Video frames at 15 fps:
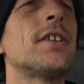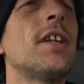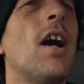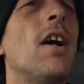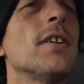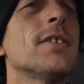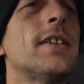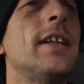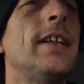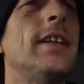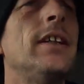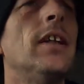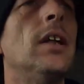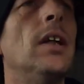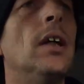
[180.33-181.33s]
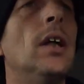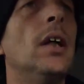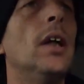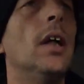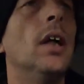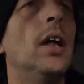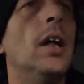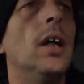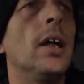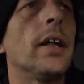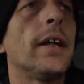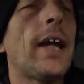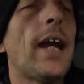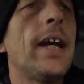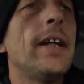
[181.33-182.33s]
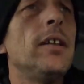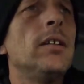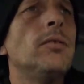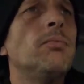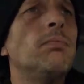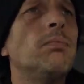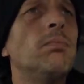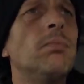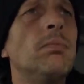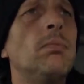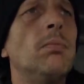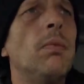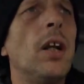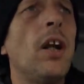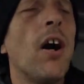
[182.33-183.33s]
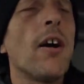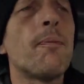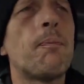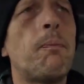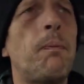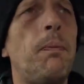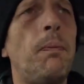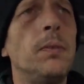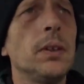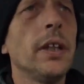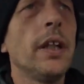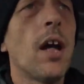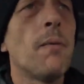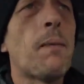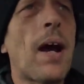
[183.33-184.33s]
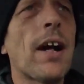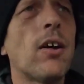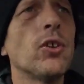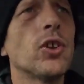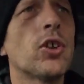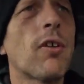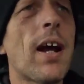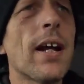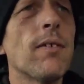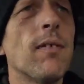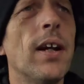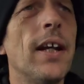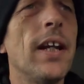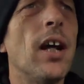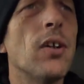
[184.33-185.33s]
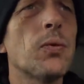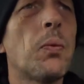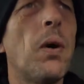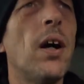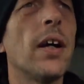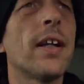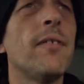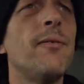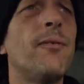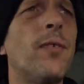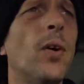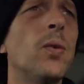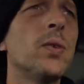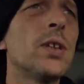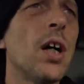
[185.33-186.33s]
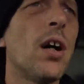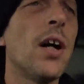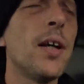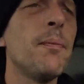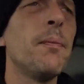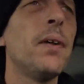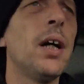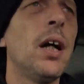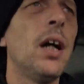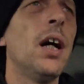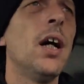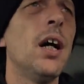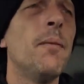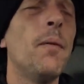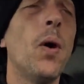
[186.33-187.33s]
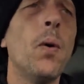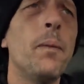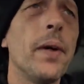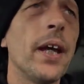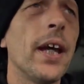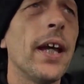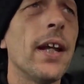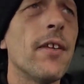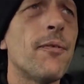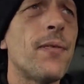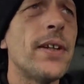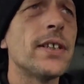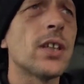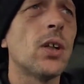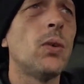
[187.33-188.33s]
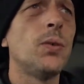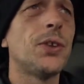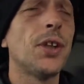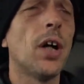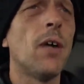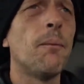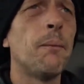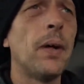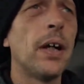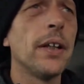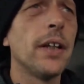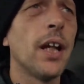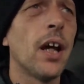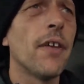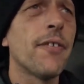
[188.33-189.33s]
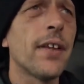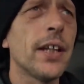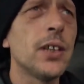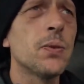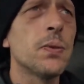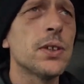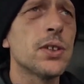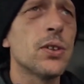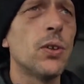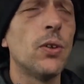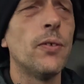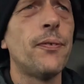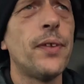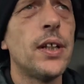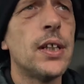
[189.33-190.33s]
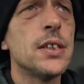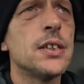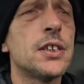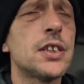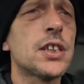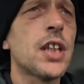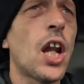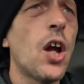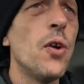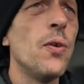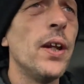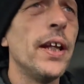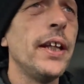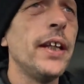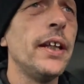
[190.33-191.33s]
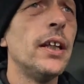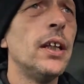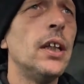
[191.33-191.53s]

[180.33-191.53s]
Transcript: started getting my life, back on track really. I was working full time, albeit in a physical job, but things were sort of slowly